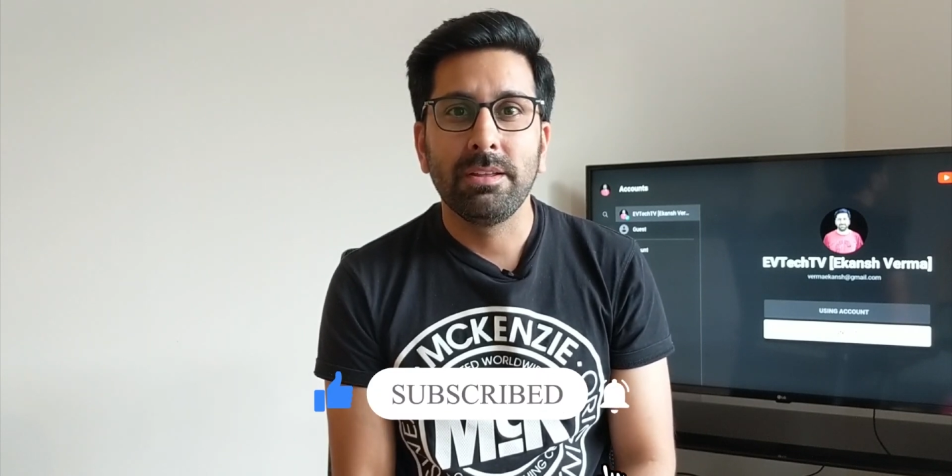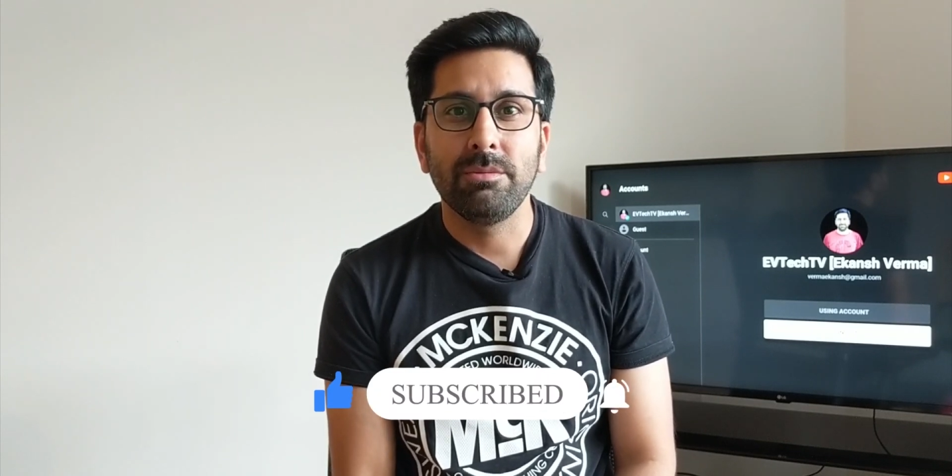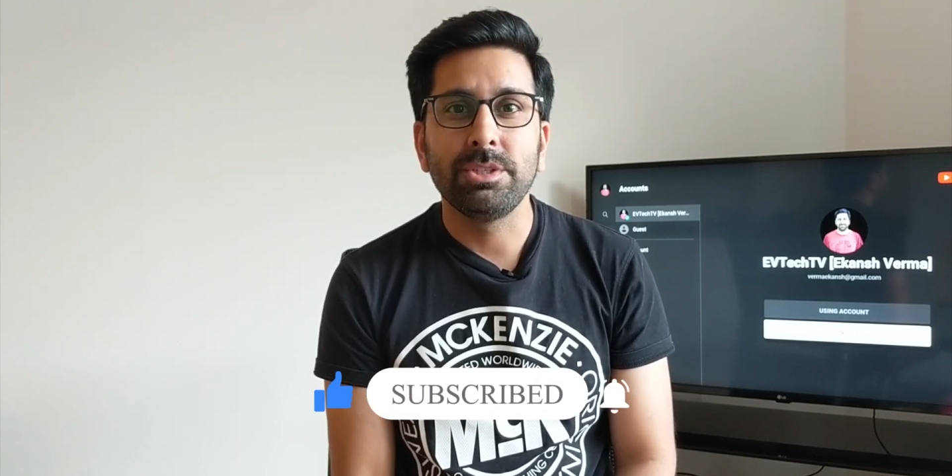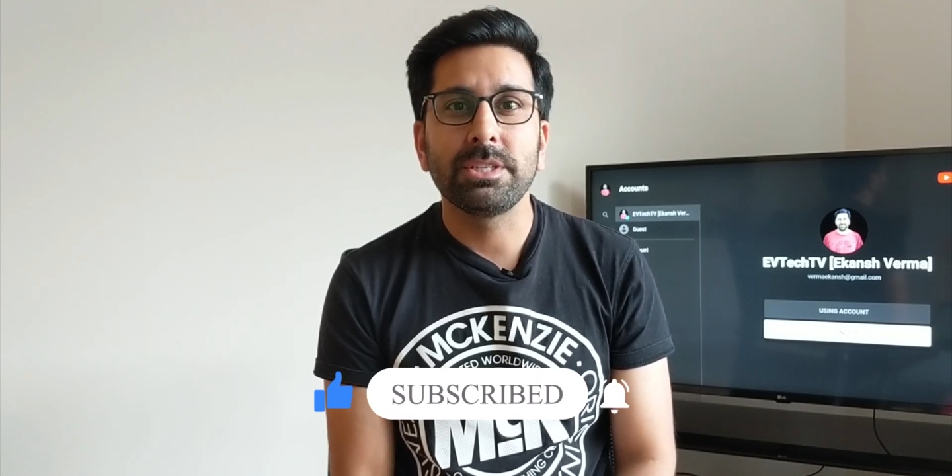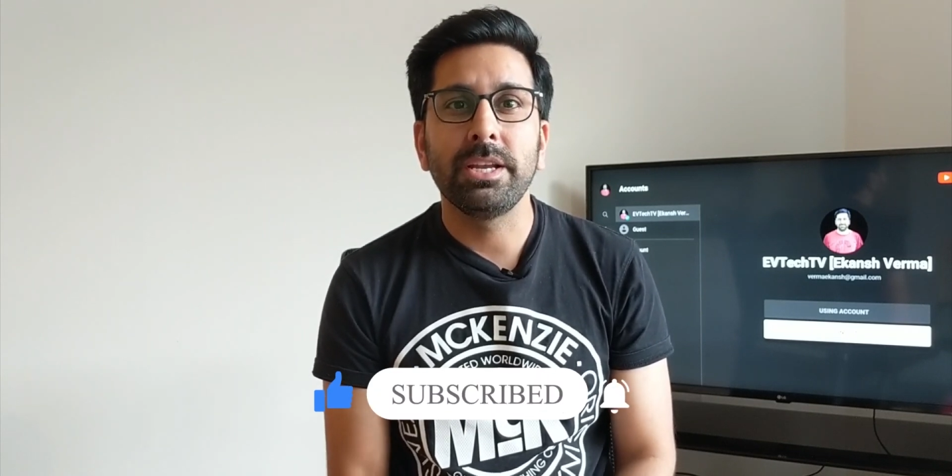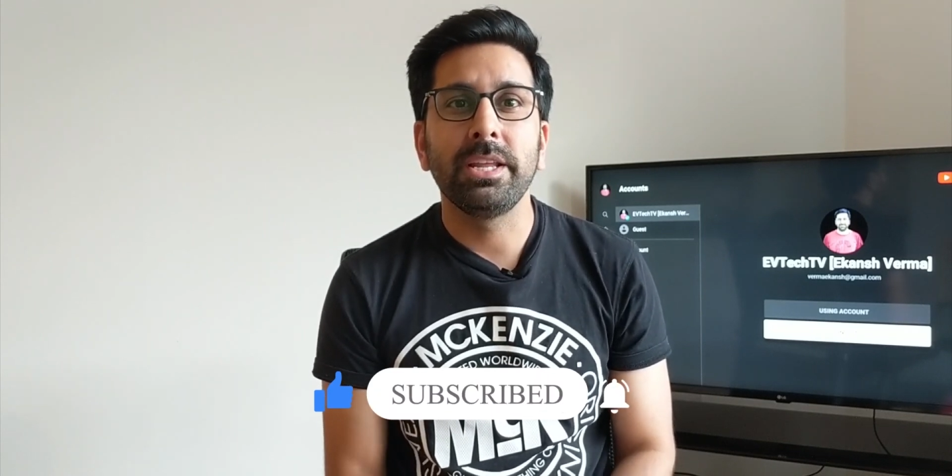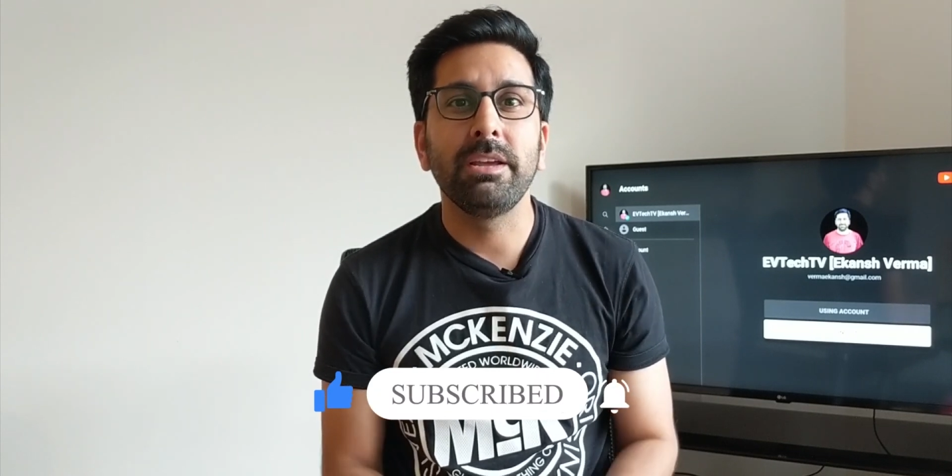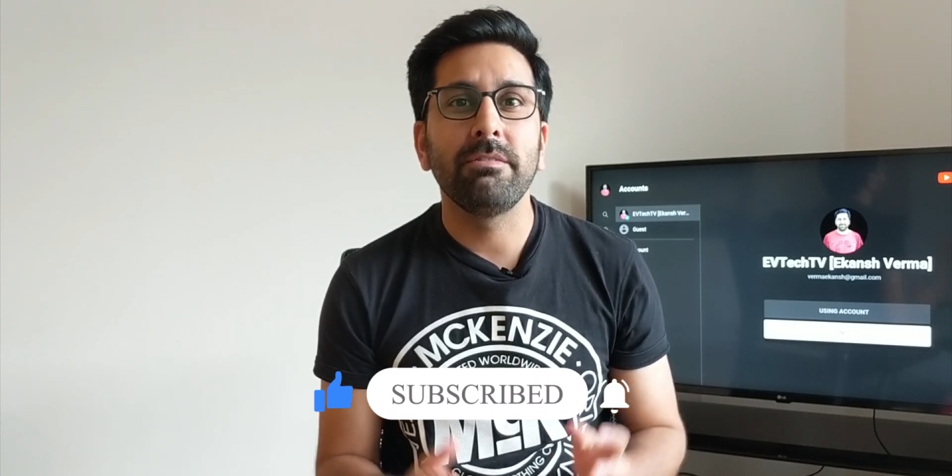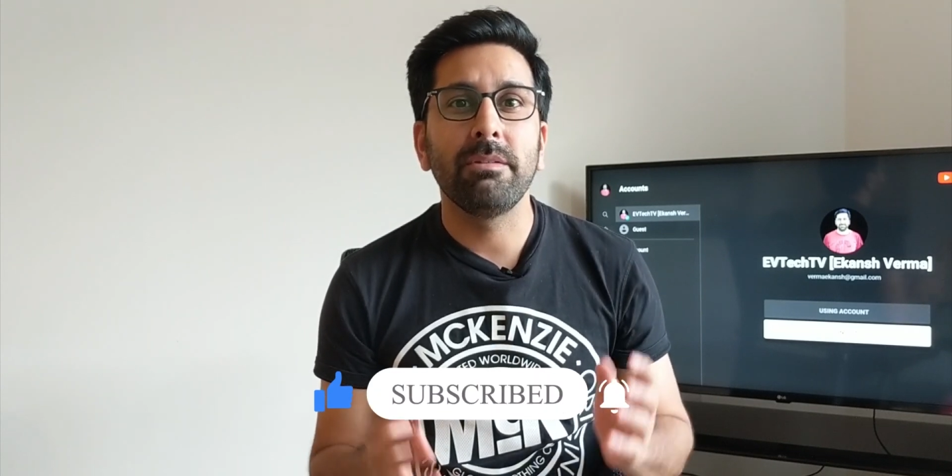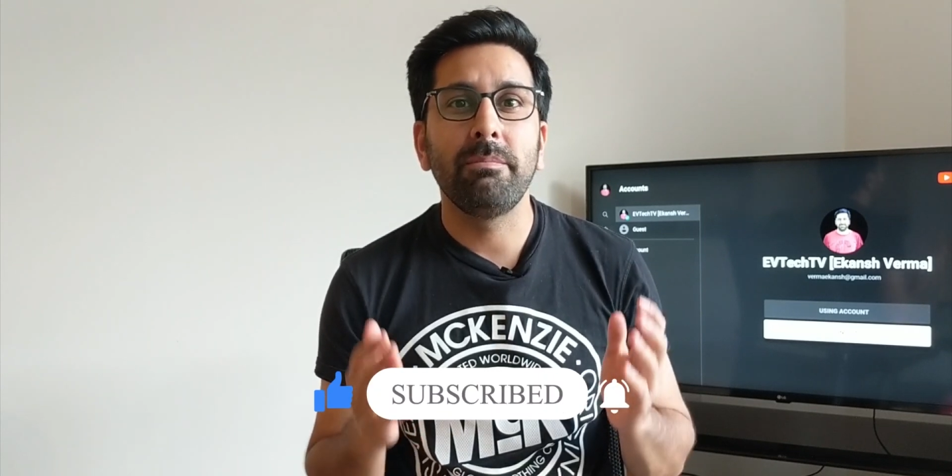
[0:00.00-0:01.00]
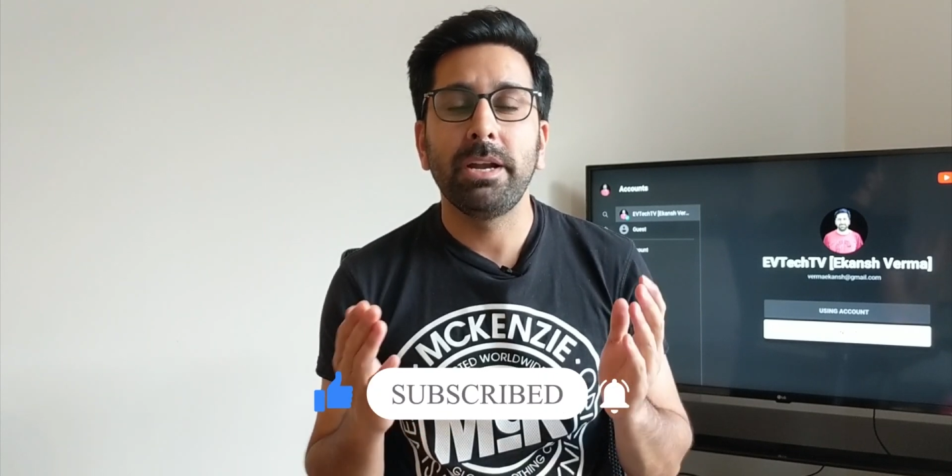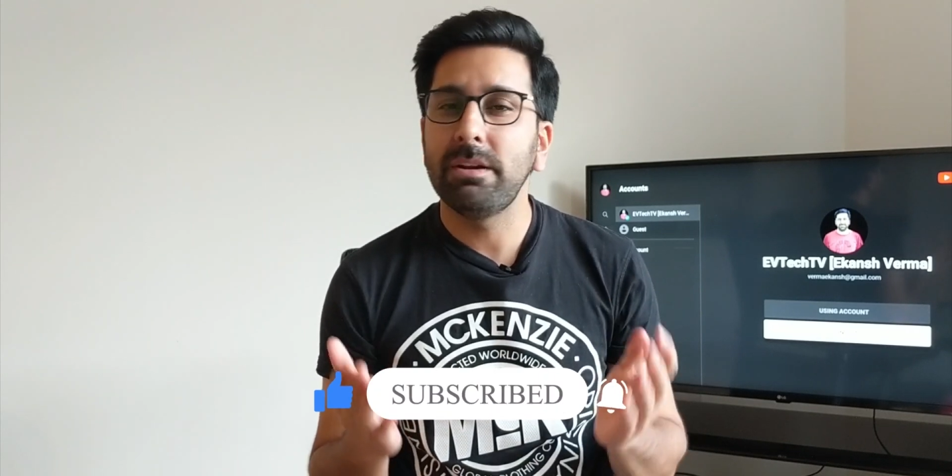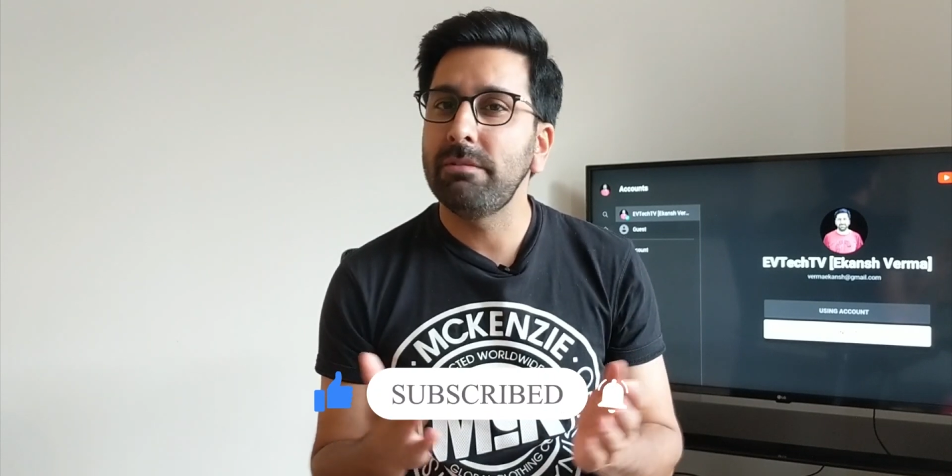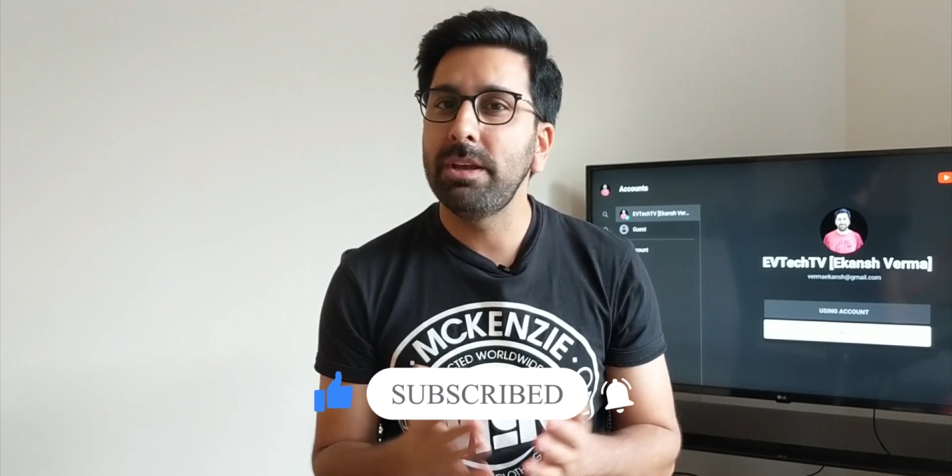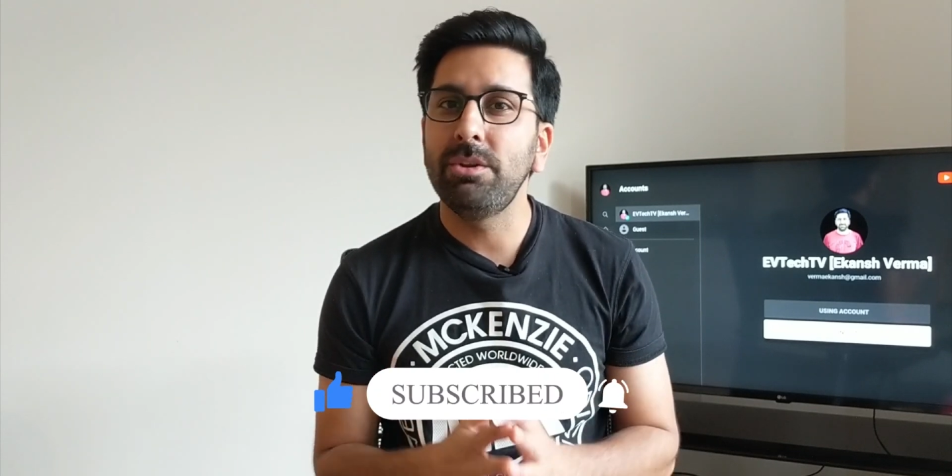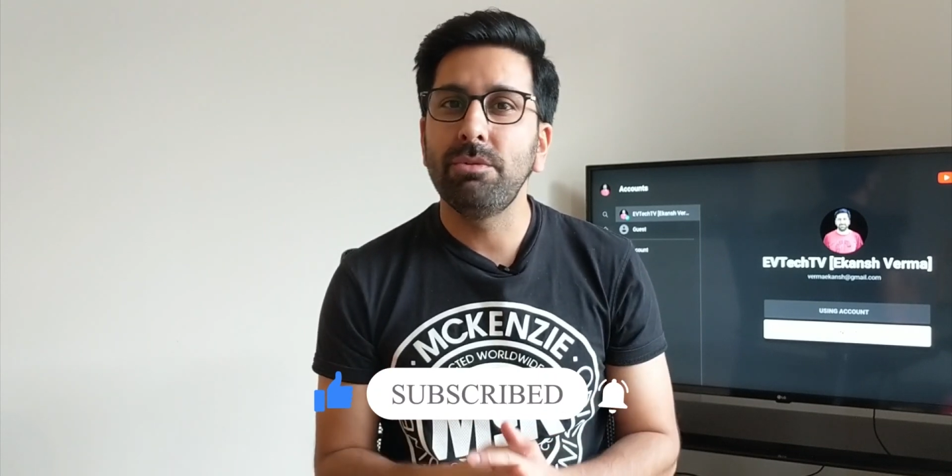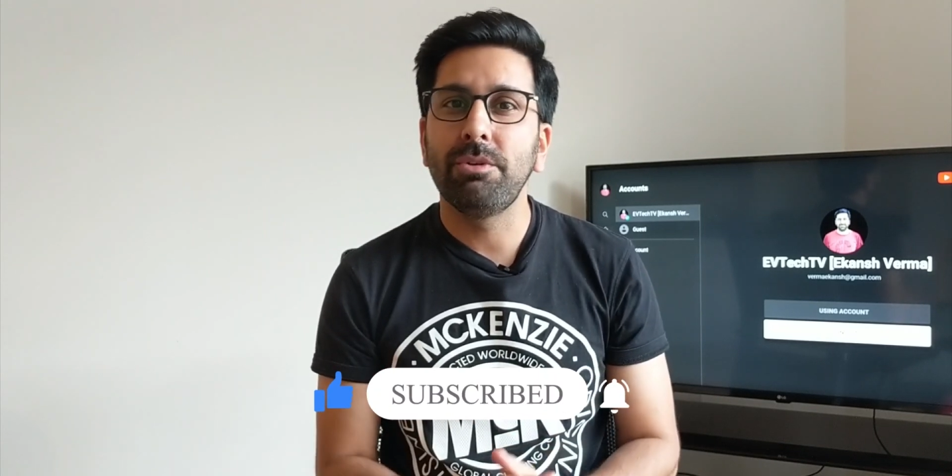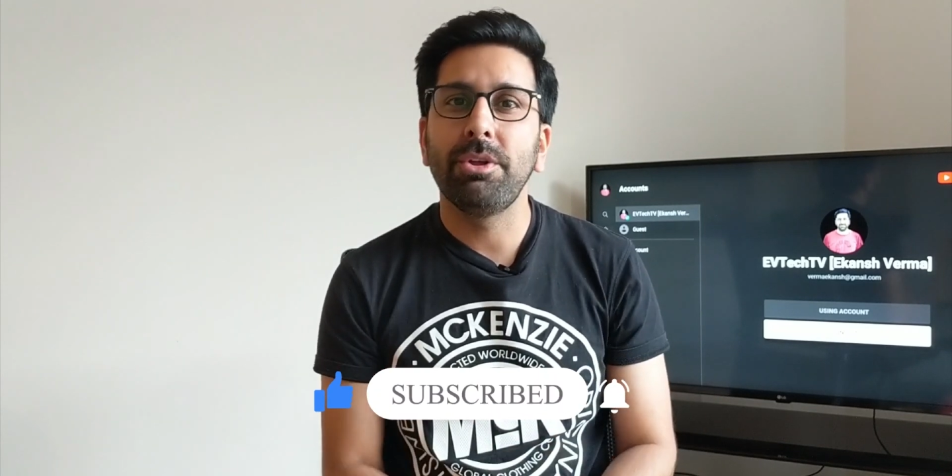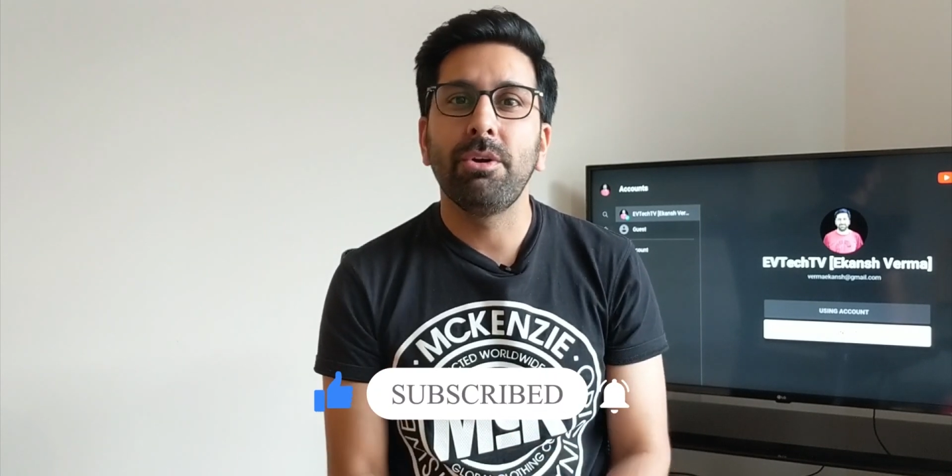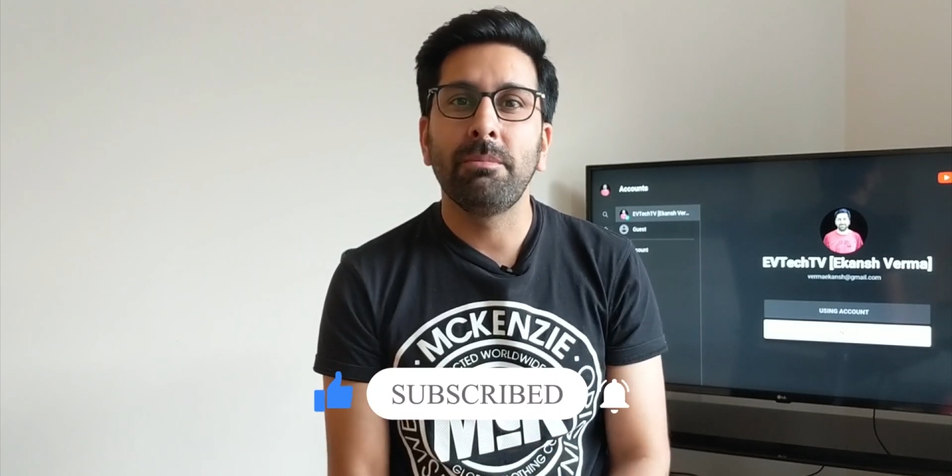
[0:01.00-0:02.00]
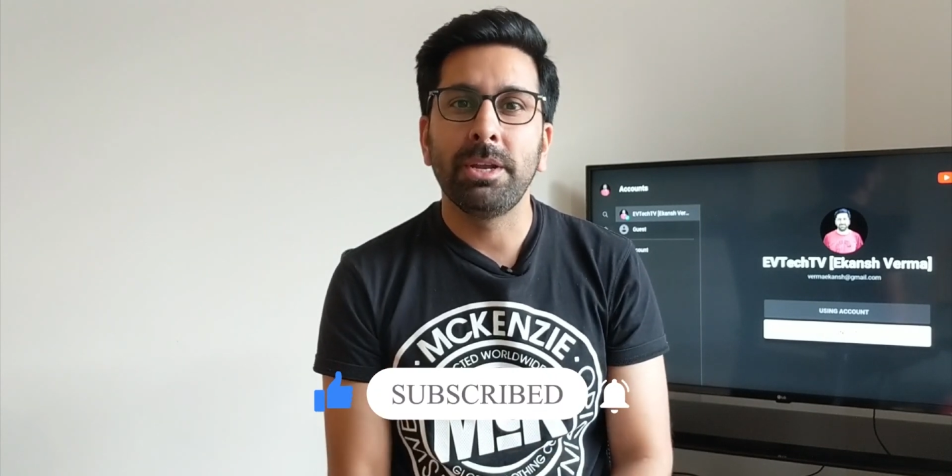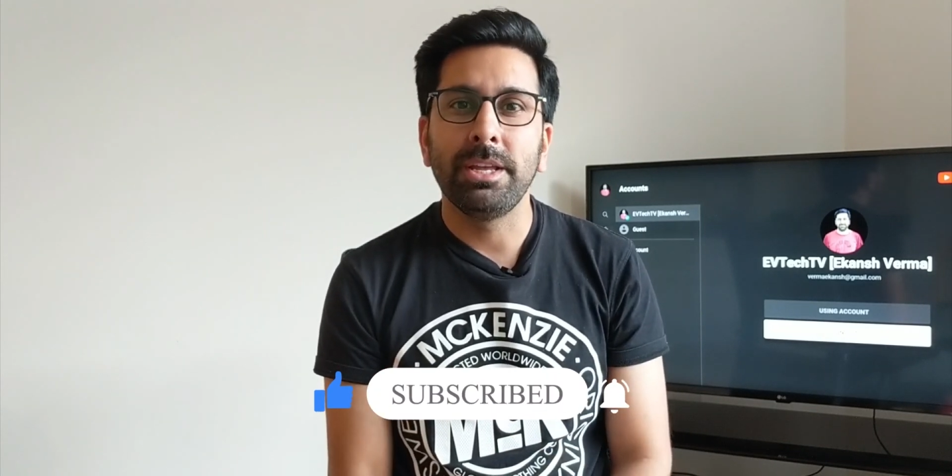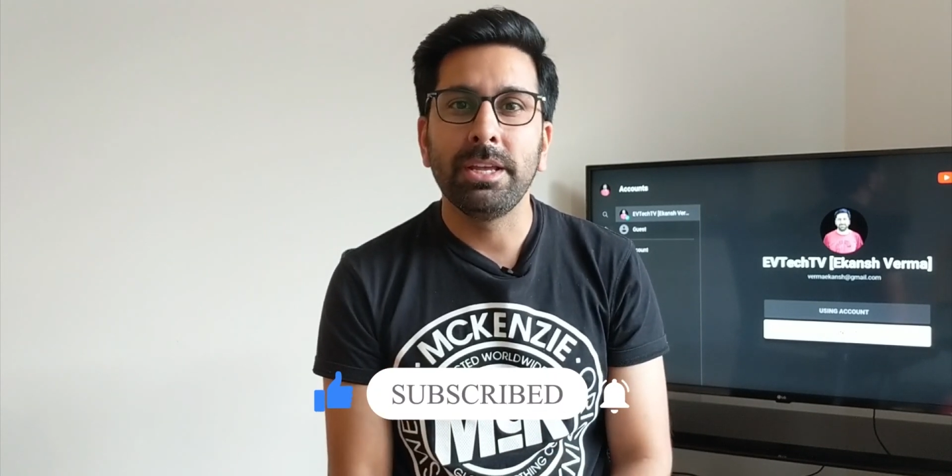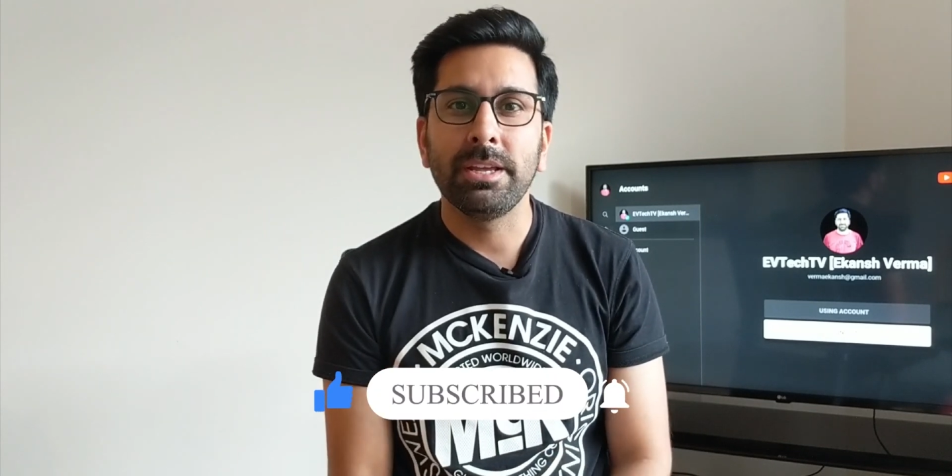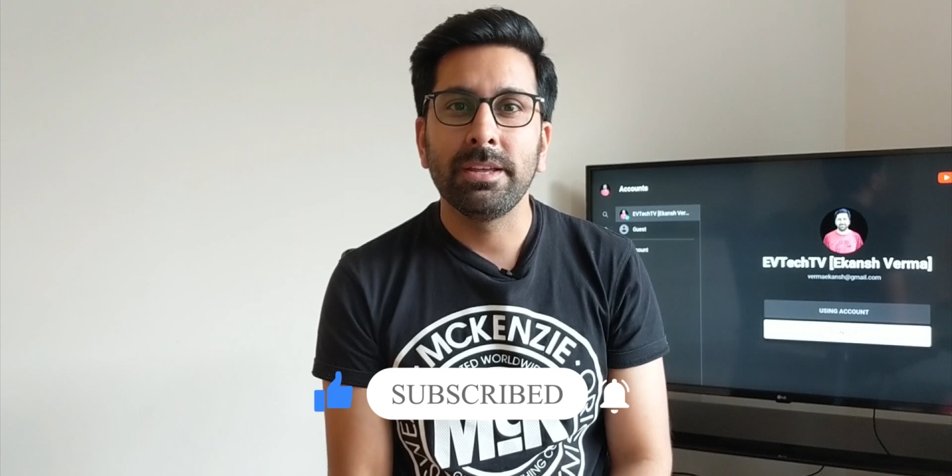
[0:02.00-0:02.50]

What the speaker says: which can give a better value for your money.